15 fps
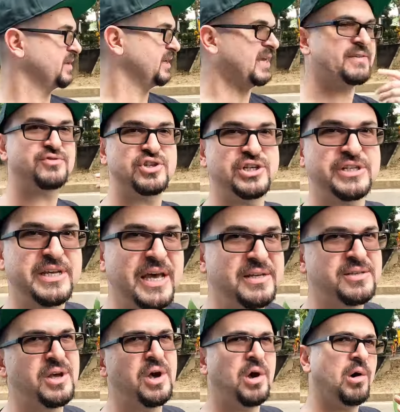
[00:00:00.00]
If she
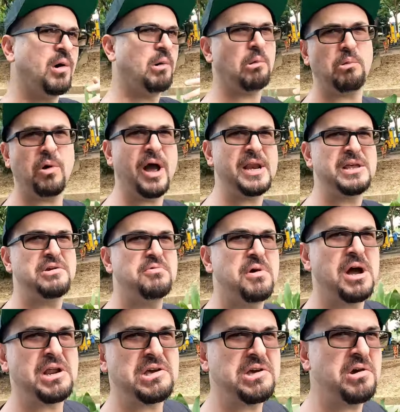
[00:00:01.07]
says, why do you
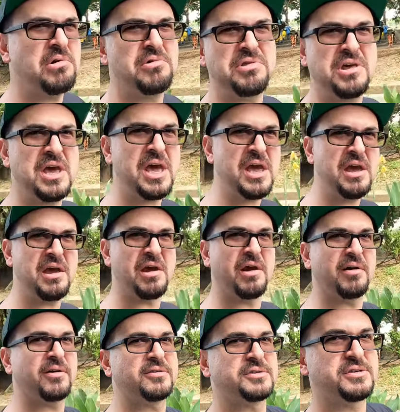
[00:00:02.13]
want to go
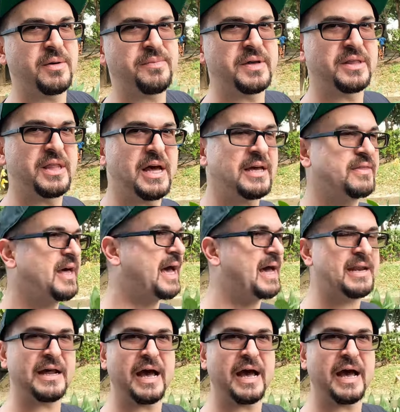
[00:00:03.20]
there, or something like that,